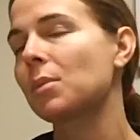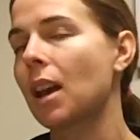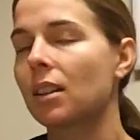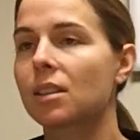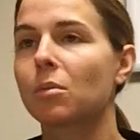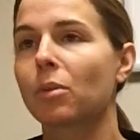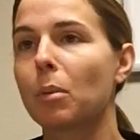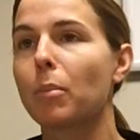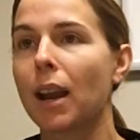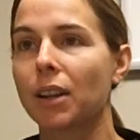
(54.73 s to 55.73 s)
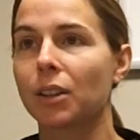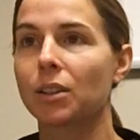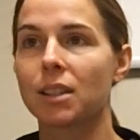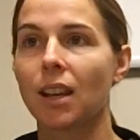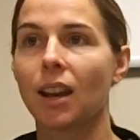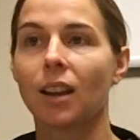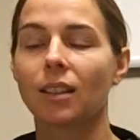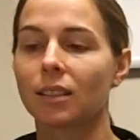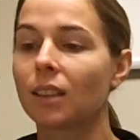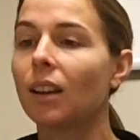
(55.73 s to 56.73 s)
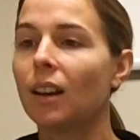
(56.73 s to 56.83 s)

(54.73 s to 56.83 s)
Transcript: We added some of our back row attack, and,